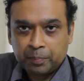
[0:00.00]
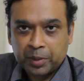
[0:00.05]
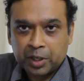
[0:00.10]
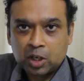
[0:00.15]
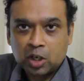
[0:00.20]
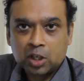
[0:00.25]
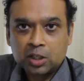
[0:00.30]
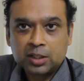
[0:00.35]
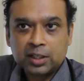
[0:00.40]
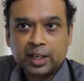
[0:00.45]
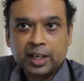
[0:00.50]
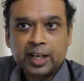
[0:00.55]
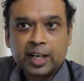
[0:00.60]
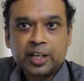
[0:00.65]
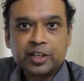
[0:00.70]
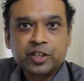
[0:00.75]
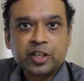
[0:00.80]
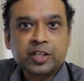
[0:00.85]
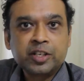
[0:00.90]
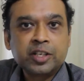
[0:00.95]
because the
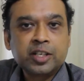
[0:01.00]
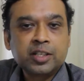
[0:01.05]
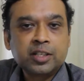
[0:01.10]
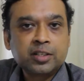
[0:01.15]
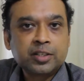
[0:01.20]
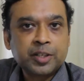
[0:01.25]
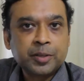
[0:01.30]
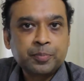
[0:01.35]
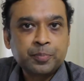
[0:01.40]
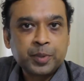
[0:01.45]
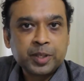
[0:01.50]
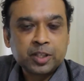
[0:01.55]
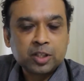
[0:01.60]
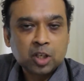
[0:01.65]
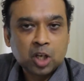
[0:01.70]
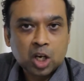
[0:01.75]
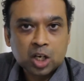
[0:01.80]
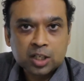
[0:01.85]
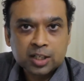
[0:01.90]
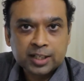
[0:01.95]
relationship is
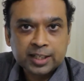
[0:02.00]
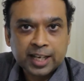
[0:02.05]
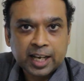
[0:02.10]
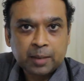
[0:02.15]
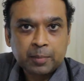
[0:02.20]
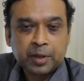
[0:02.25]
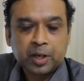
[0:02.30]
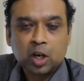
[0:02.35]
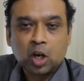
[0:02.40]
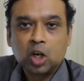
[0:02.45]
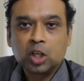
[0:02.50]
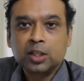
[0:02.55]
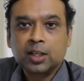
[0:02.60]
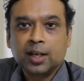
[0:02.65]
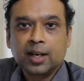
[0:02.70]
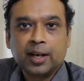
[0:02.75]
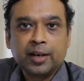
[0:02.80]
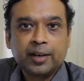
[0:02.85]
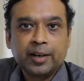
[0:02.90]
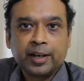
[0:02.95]
not same in all the
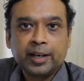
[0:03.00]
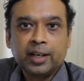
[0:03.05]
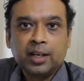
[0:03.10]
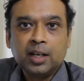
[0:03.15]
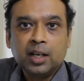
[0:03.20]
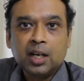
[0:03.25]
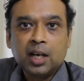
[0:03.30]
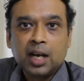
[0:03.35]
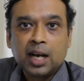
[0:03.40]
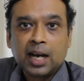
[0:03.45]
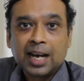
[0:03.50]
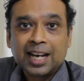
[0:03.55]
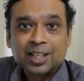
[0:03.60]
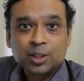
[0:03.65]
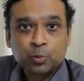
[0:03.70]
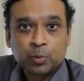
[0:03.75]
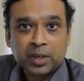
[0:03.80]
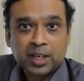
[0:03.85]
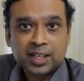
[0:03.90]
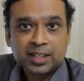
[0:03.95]
country
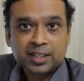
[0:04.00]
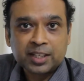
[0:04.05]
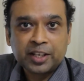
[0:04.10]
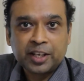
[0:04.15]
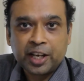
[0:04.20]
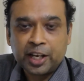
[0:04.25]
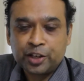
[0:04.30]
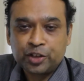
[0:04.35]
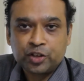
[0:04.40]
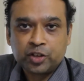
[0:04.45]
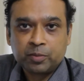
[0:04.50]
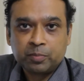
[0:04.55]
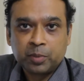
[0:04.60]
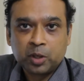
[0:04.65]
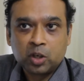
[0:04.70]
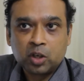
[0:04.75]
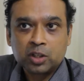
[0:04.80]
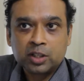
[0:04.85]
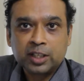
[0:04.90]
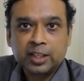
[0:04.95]
as well as the age,
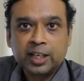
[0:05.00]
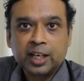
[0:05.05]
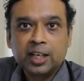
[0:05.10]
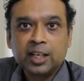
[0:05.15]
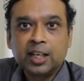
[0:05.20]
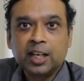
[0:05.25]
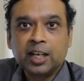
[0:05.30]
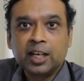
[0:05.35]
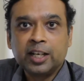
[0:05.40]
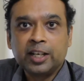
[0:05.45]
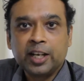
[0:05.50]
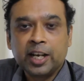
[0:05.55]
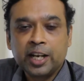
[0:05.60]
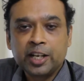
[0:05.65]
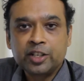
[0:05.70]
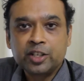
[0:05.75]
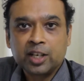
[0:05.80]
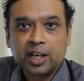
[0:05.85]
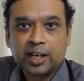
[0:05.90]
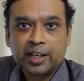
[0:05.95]
because in elderly
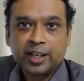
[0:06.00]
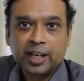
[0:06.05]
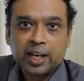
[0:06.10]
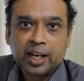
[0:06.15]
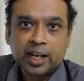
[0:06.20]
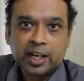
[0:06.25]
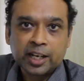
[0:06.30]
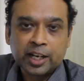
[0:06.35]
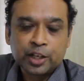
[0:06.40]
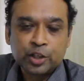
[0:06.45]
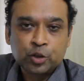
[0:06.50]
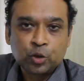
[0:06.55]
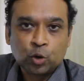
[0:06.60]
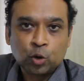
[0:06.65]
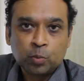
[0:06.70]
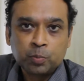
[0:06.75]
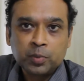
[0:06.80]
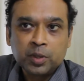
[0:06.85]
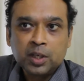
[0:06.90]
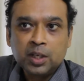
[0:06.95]
age and younger age
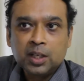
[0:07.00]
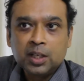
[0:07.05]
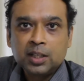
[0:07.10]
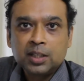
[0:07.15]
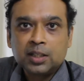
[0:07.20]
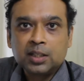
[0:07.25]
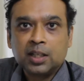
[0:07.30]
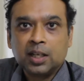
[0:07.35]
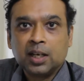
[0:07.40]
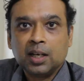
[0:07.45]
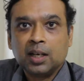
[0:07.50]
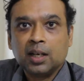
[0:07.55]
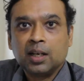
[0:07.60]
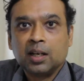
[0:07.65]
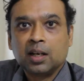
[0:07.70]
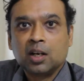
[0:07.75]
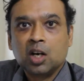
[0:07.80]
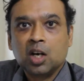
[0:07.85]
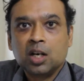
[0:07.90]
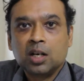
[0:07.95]
group,
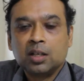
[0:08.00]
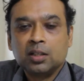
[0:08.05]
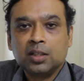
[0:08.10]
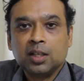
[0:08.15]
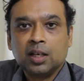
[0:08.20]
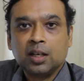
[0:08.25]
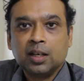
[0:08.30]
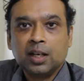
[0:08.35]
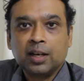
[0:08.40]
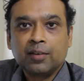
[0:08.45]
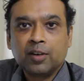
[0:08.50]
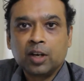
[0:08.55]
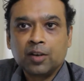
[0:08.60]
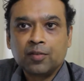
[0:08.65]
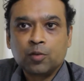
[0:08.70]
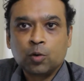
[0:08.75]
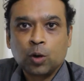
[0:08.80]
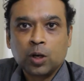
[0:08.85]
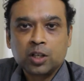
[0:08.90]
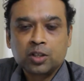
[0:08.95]
the level
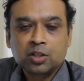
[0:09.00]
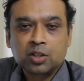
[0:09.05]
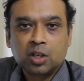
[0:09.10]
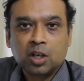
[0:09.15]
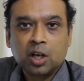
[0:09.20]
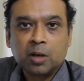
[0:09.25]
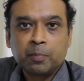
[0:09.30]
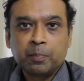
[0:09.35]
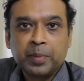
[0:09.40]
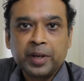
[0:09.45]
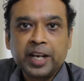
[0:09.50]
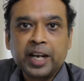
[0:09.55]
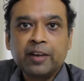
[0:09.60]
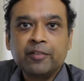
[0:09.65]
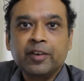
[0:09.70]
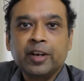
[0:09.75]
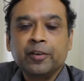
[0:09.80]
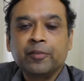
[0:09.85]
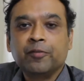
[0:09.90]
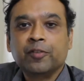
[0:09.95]
of cholesterol
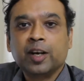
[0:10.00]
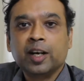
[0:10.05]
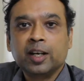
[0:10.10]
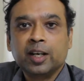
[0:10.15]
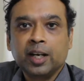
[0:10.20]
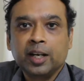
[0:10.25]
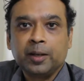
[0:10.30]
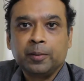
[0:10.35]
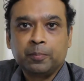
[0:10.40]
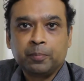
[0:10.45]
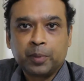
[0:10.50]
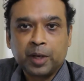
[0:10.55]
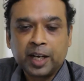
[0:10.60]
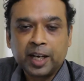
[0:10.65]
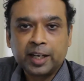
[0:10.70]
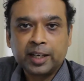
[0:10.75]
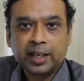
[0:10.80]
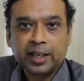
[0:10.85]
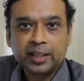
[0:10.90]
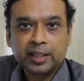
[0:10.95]
behave differently
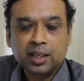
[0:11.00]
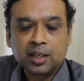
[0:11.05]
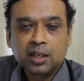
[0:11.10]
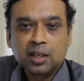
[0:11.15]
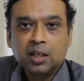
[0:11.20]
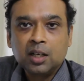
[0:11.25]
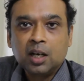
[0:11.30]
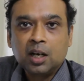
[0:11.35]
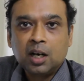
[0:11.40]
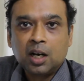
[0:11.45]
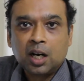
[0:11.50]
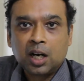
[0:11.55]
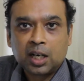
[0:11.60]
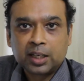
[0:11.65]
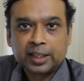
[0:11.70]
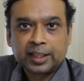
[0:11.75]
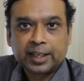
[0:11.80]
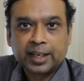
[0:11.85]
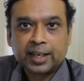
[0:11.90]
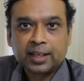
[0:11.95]
predicting the
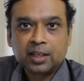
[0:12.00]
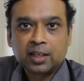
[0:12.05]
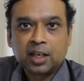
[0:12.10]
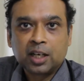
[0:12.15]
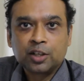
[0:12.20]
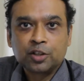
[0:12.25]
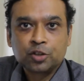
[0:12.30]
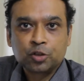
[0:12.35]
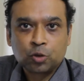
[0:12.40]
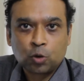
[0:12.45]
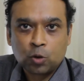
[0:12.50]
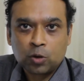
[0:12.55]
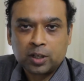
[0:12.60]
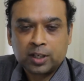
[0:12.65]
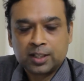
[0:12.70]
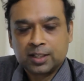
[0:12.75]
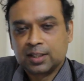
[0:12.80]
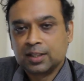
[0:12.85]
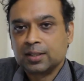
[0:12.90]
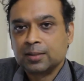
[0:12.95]
heart attack and stroke
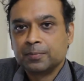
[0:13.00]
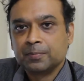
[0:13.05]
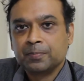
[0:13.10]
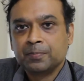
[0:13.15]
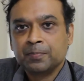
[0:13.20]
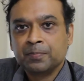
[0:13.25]
risk.